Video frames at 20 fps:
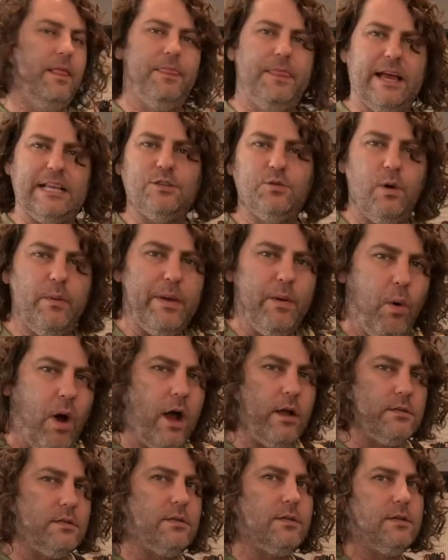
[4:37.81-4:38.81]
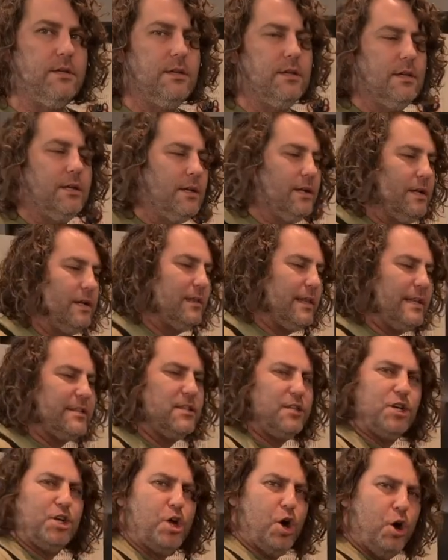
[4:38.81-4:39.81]
That's what we want. That's
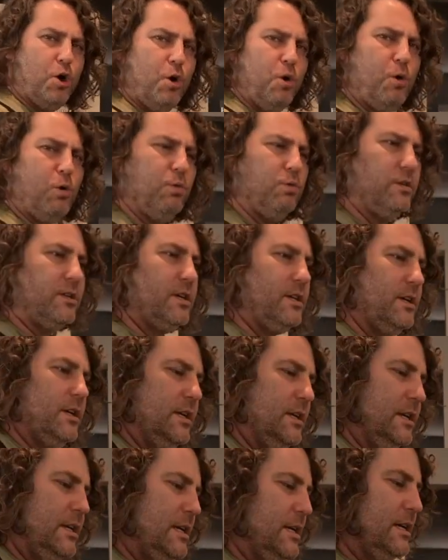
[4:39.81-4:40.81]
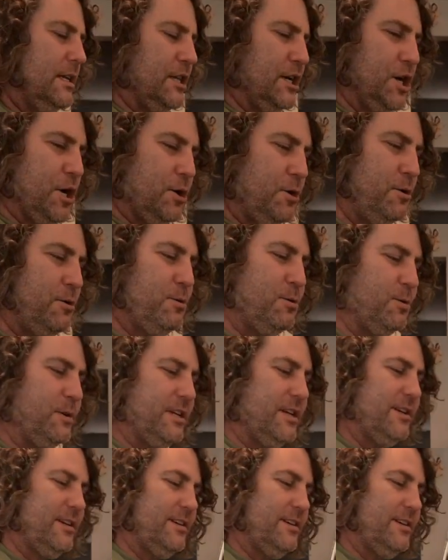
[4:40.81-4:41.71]
the gold. The gold.